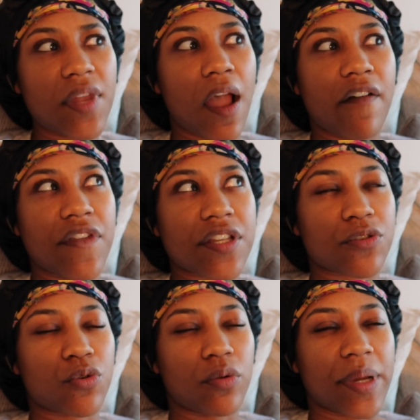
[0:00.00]
of this
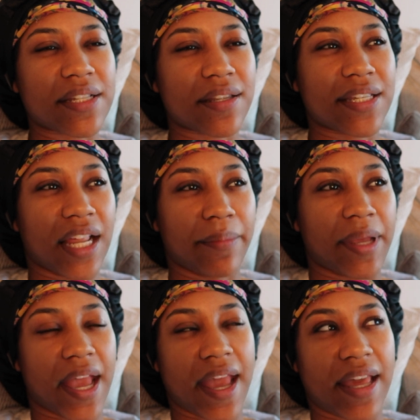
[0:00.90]
school basically telling
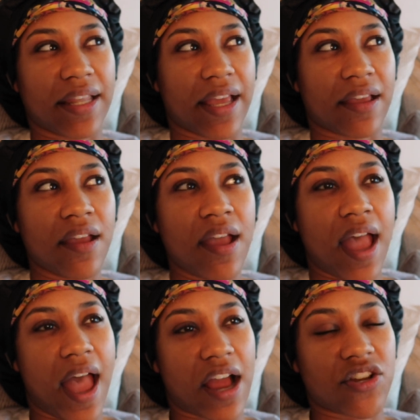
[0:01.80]
me, hey, like,
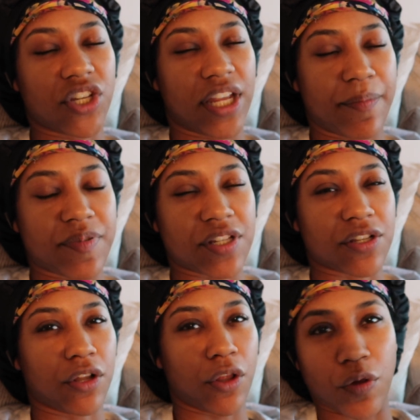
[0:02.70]
actually campus is
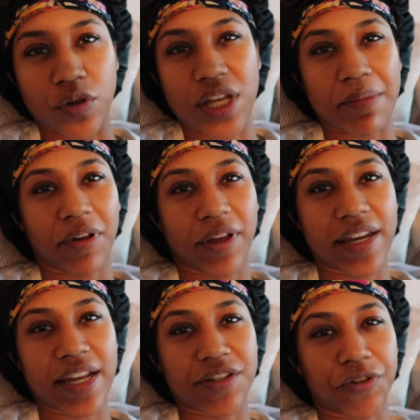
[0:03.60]
closed M L
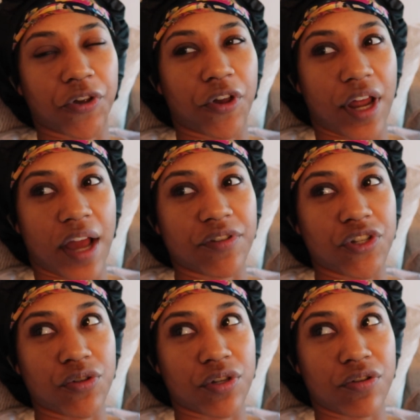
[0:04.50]
K day, so you're gonna have to
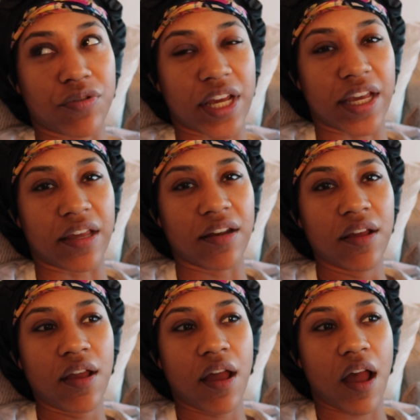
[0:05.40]
choose a new date.
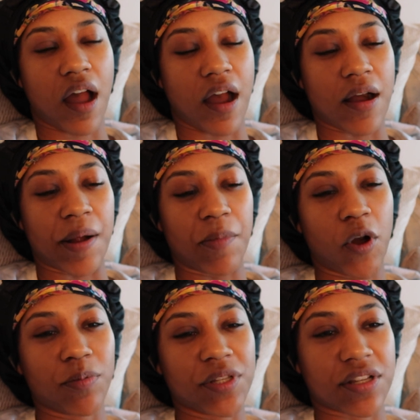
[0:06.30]
Um
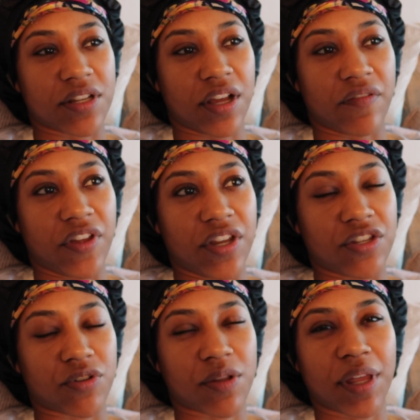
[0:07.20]
hope this doesn't
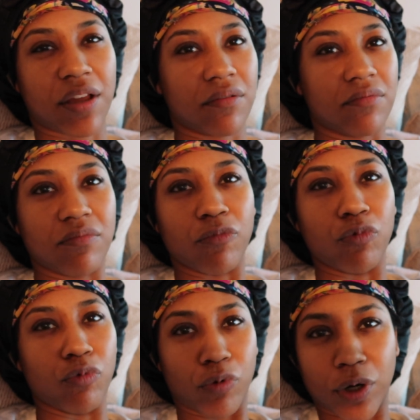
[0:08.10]
inconvenience you, or something
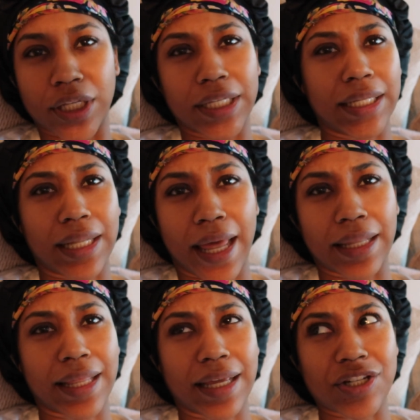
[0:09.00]
really
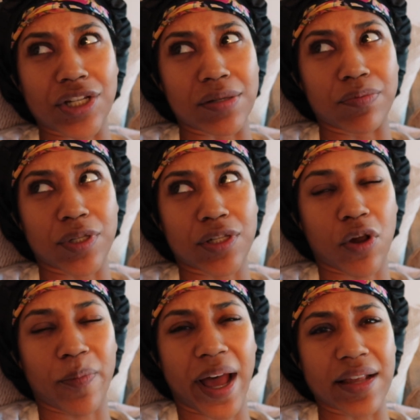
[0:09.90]
like that. Just was
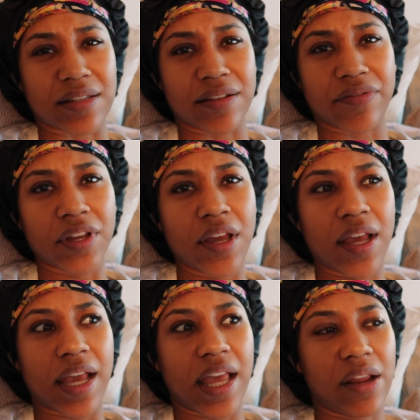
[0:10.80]
so passive.
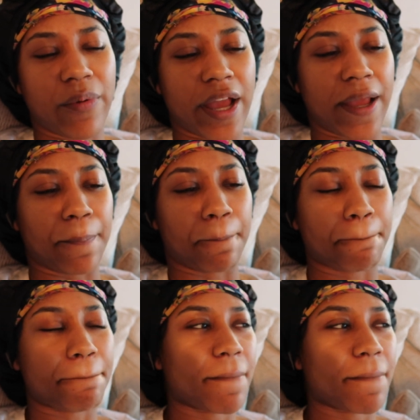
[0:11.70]
Anyway,